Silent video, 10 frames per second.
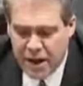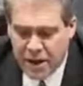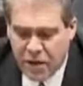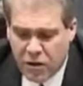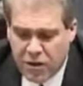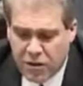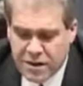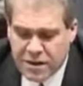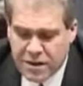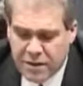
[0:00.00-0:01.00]
The only
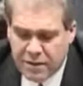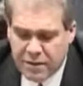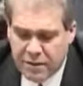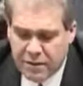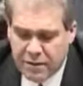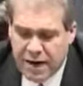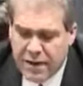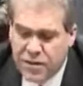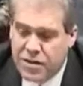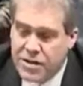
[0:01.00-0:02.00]
reason I
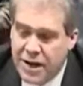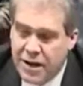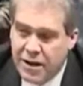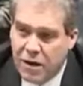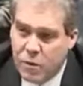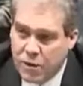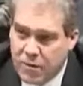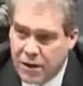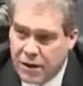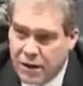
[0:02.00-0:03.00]
took a stand on one
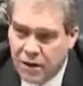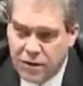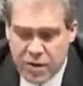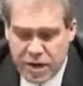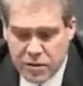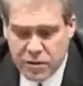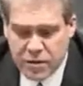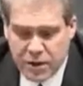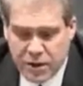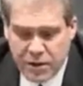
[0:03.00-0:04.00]
particular judge was
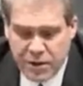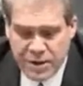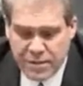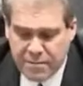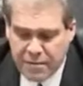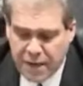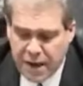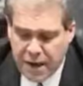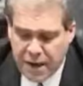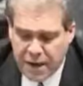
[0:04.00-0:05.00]
because
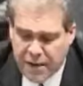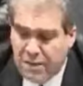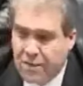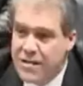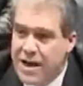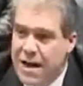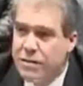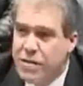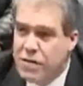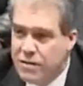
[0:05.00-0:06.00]
sometimes you have
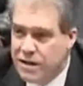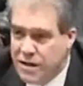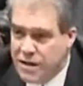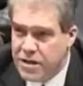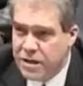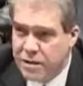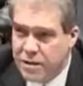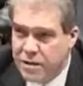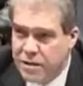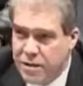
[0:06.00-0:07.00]
to be strategic
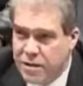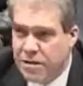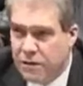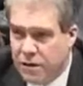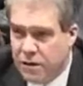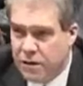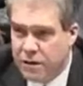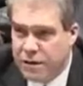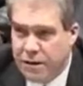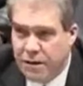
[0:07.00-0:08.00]
in terms of your,
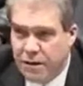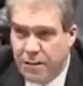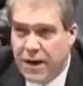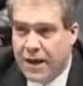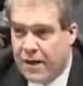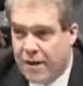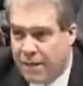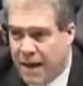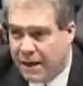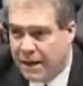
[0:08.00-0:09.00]
picking your
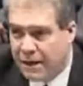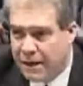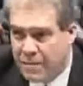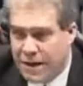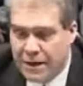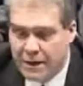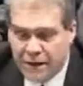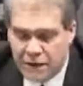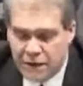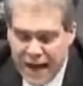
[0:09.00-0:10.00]
battles. But
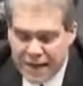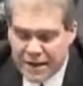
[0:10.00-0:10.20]
the fact